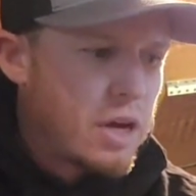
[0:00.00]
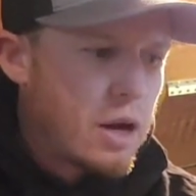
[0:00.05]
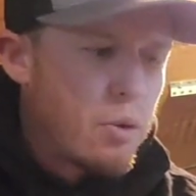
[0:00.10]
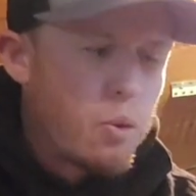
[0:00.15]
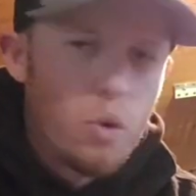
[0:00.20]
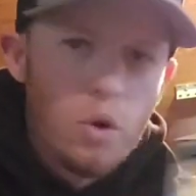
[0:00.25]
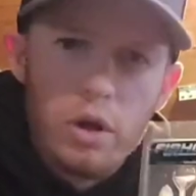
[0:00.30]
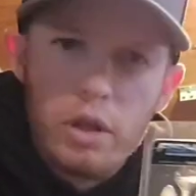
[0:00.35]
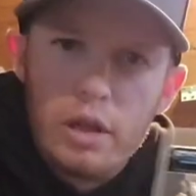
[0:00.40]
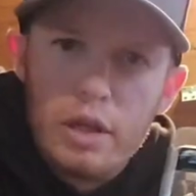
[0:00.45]
I
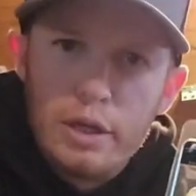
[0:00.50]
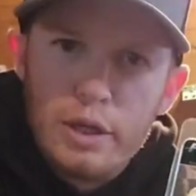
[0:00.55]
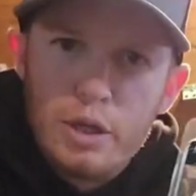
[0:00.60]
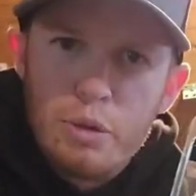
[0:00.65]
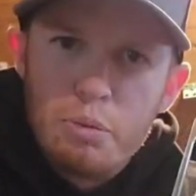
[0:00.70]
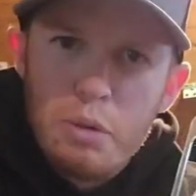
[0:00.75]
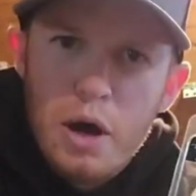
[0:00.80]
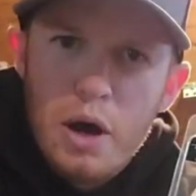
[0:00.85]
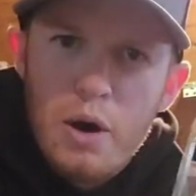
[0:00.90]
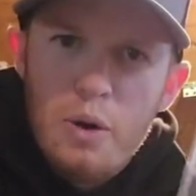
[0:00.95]
wanted this
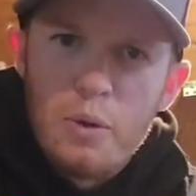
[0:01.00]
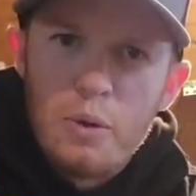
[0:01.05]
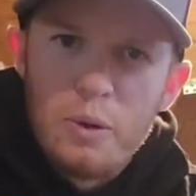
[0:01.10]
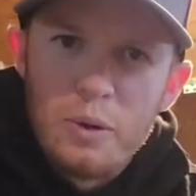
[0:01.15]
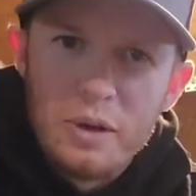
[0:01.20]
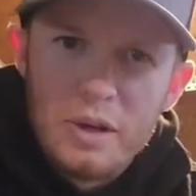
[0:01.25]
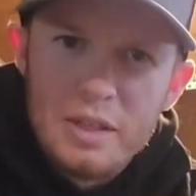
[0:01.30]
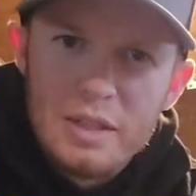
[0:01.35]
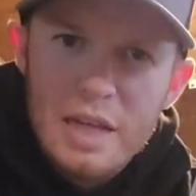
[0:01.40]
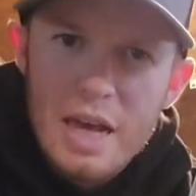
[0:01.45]
small
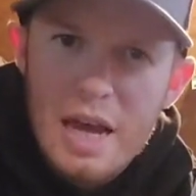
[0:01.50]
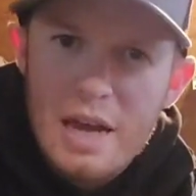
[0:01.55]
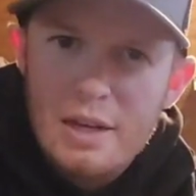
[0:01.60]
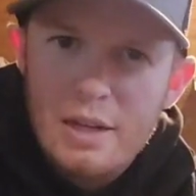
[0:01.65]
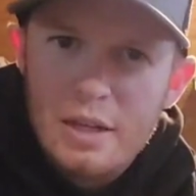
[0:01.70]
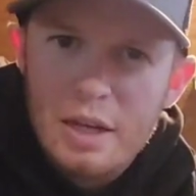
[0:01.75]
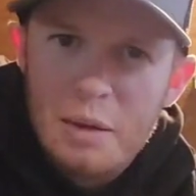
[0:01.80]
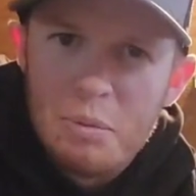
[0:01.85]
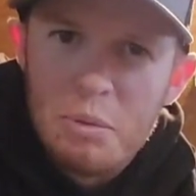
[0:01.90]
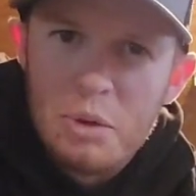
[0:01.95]
one because
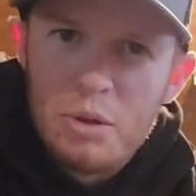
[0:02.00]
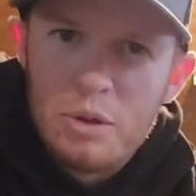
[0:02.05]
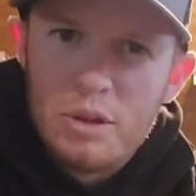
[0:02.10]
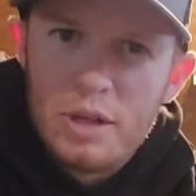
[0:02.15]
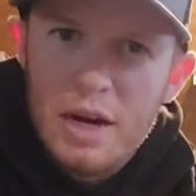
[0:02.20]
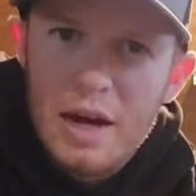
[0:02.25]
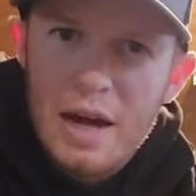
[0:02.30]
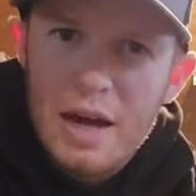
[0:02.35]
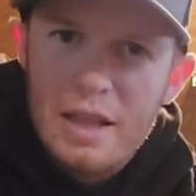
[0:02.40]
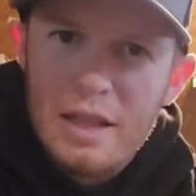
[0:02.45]
actually I'm going to
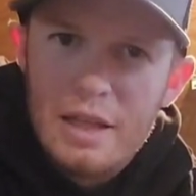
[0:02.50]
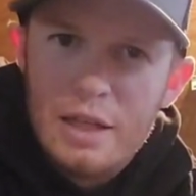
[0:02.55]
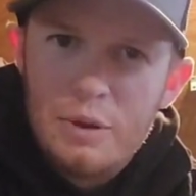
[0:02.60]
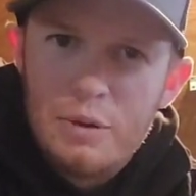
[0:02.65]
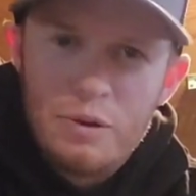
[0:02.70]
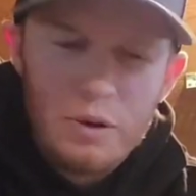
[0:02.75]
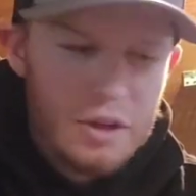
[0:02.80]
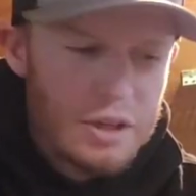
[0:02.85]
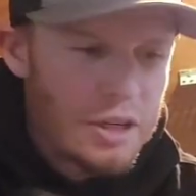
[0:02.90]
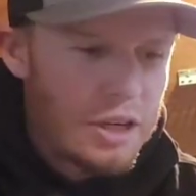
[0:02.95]
try these
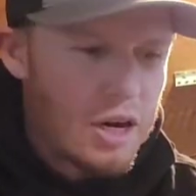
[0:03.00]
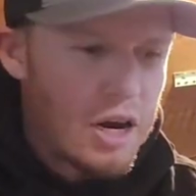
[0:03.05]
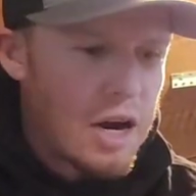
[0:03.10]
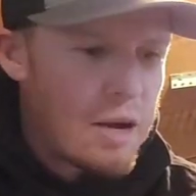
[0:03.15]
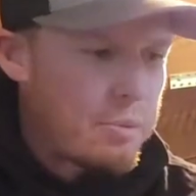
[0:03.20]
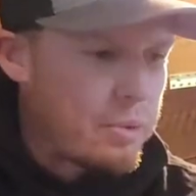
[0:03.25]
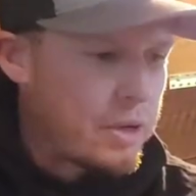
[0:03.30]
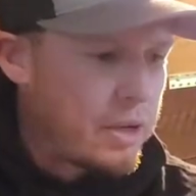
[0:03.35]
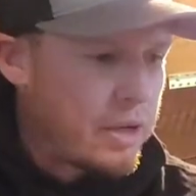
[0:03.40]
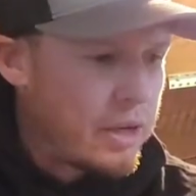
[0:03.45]
for
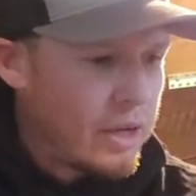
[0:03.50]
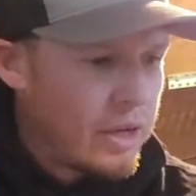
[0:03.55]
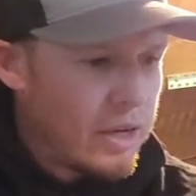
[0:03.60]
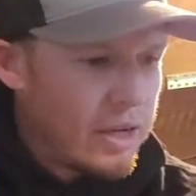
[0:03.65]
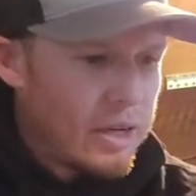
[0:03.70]
crappie.